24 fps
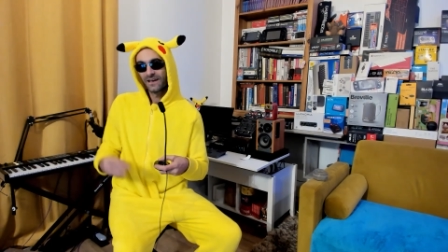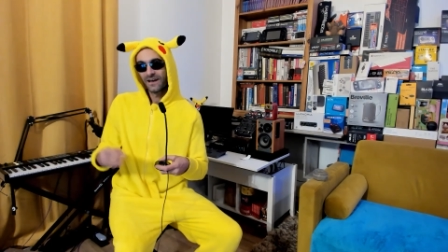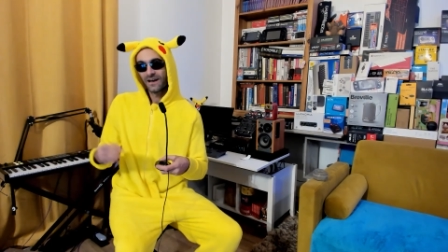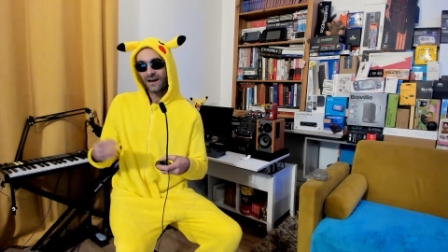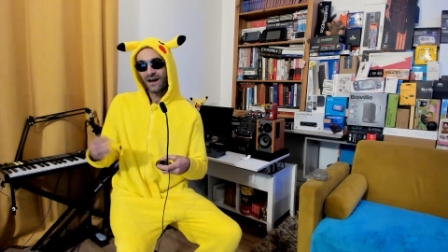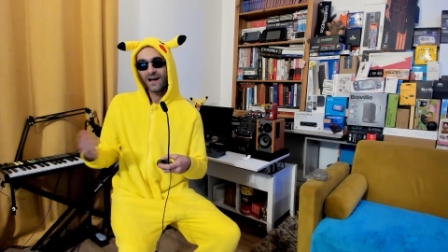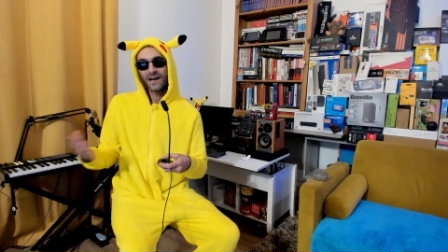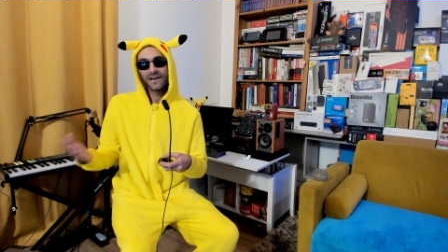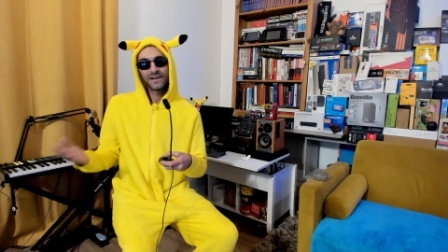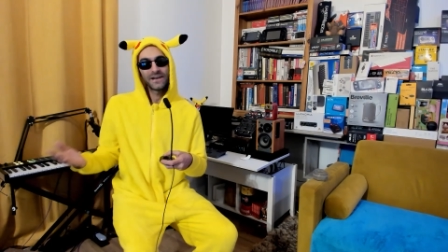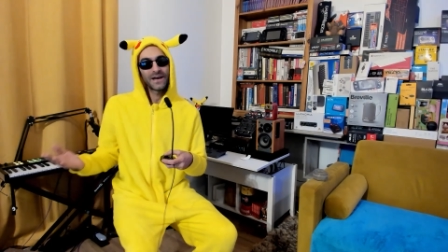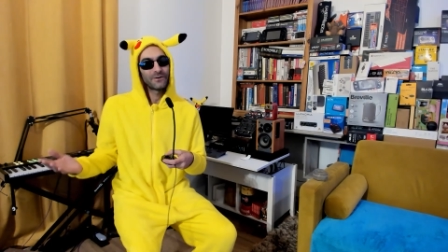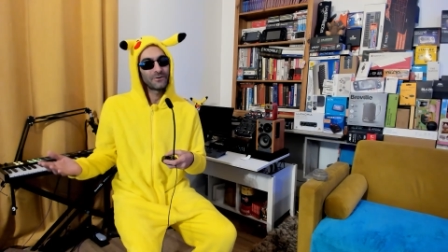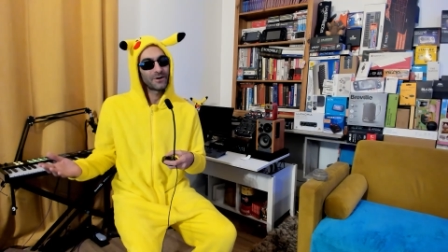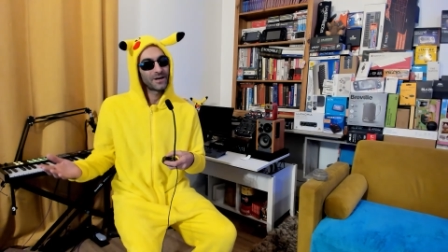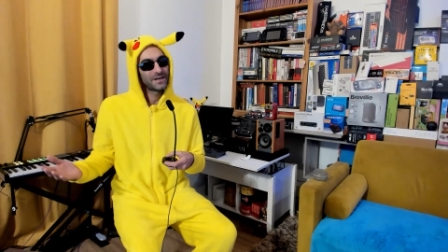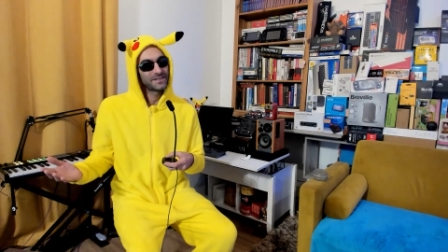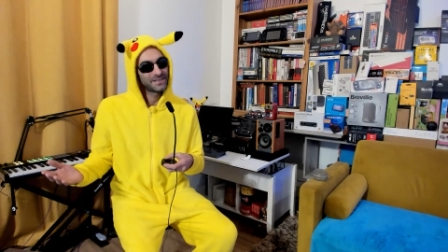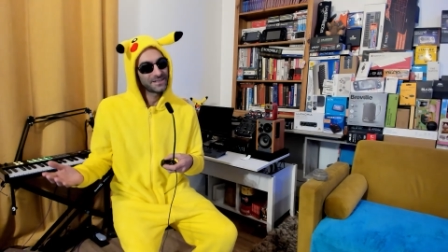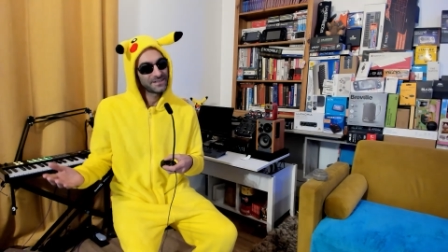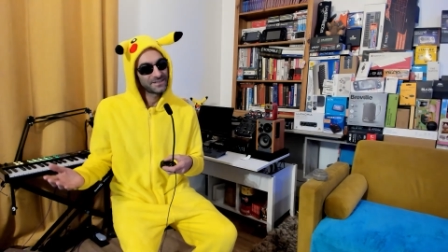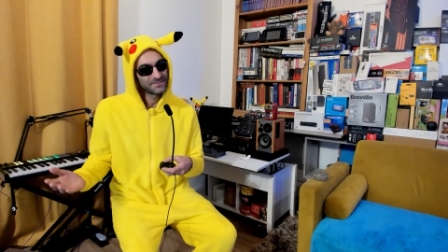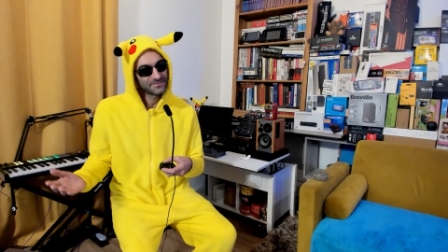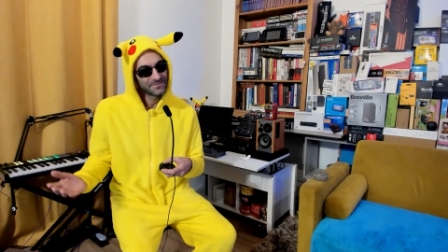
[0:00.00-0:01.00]
I now
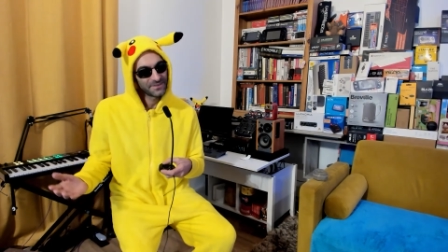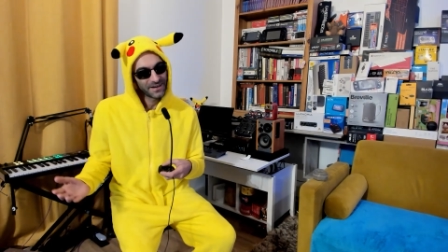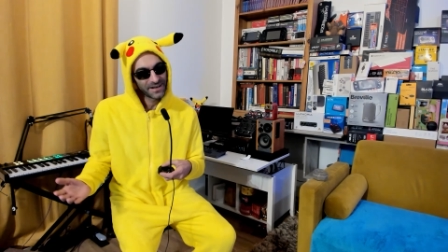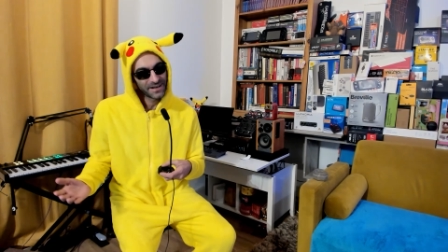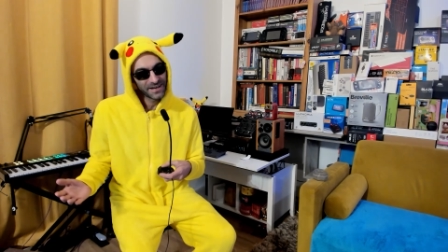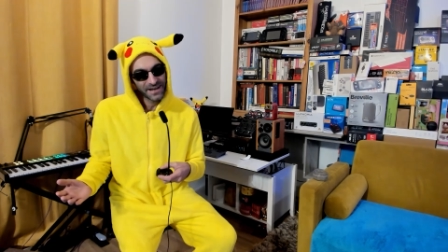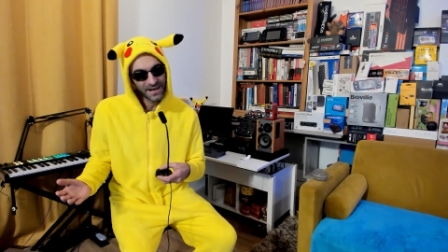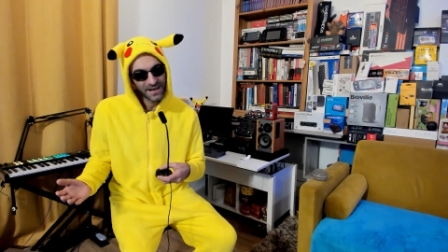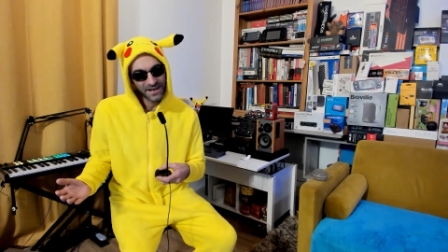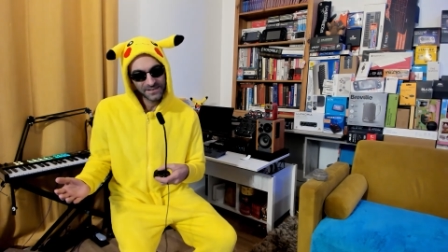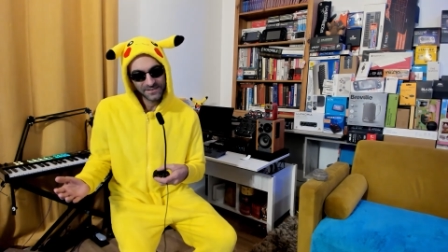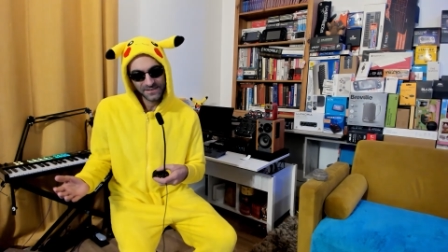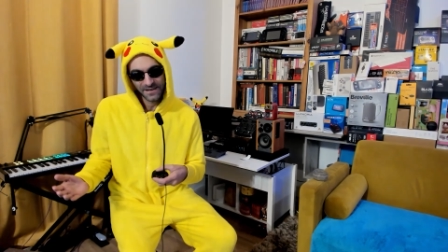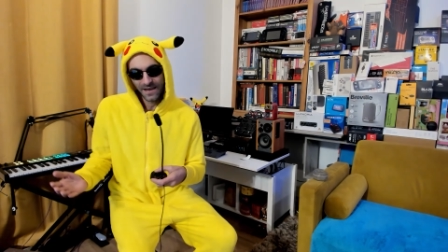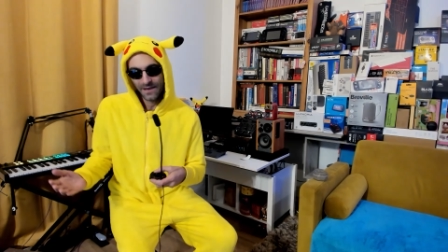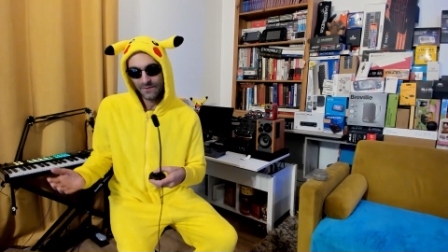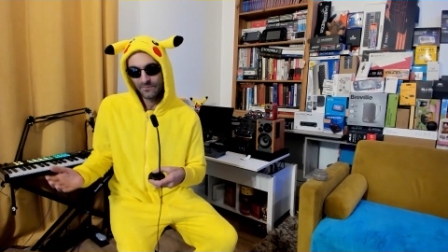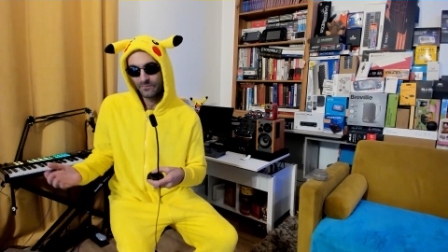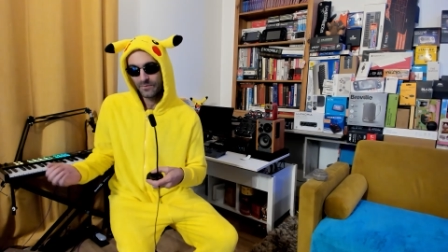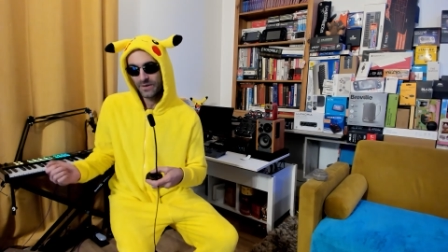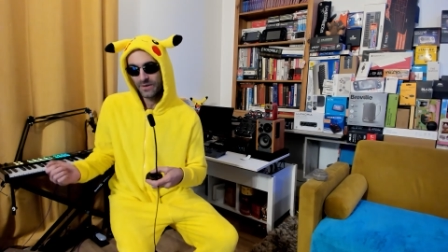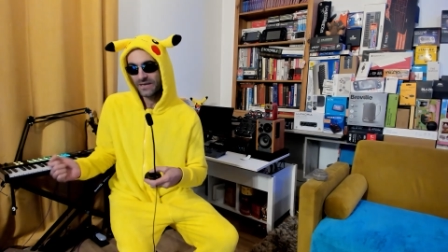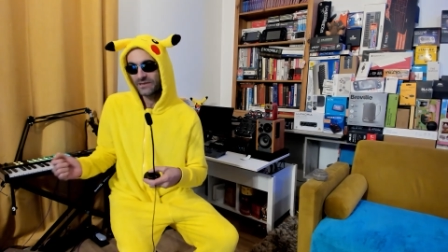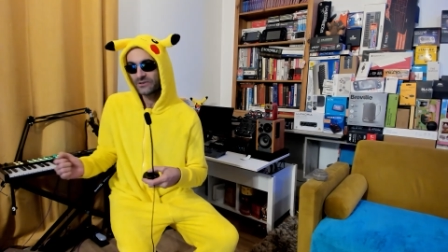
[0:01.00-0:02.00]
identify as a
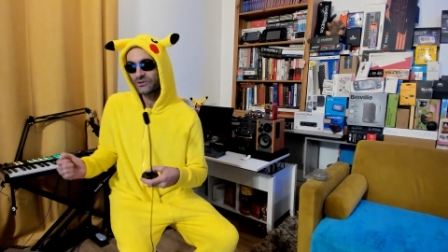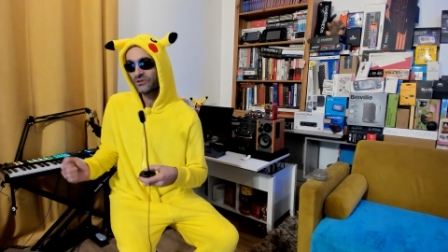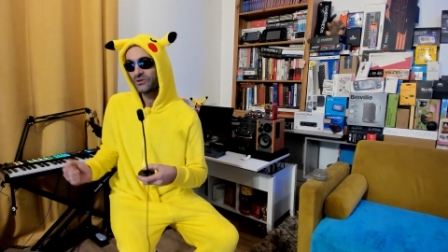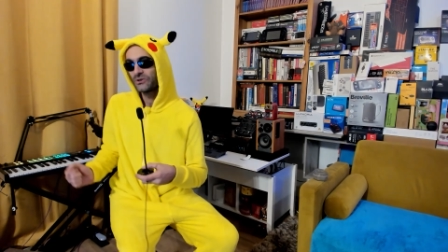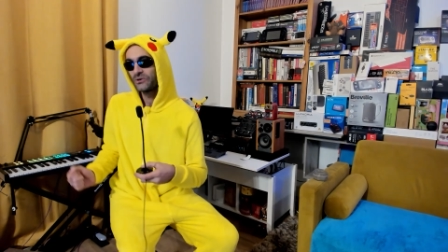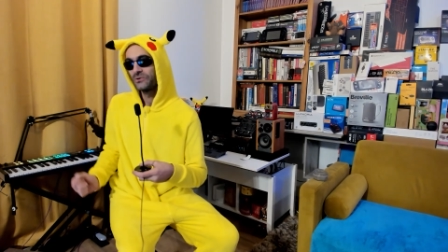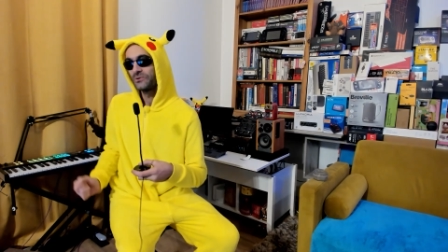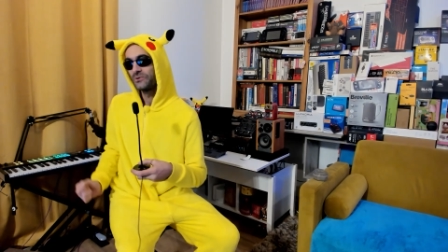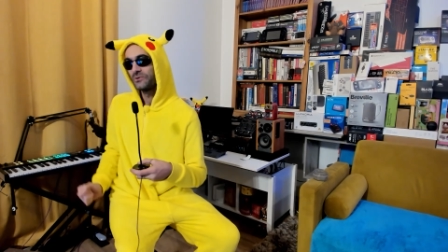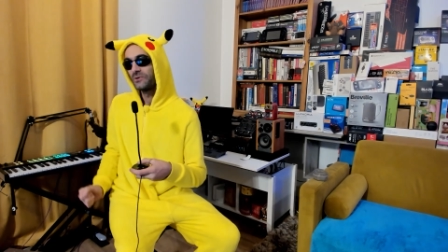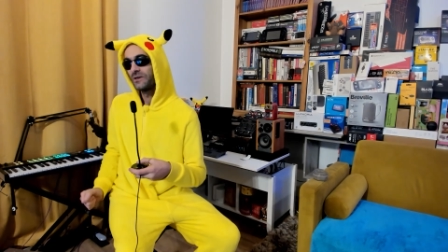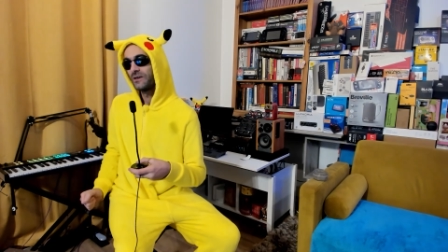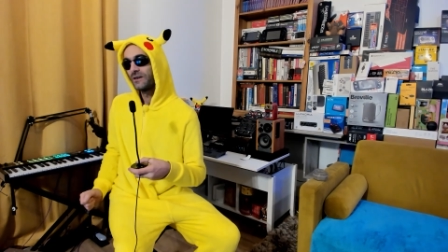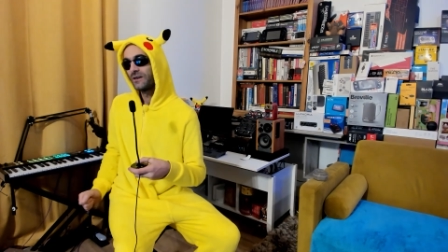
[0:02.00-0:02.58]
Pikachu.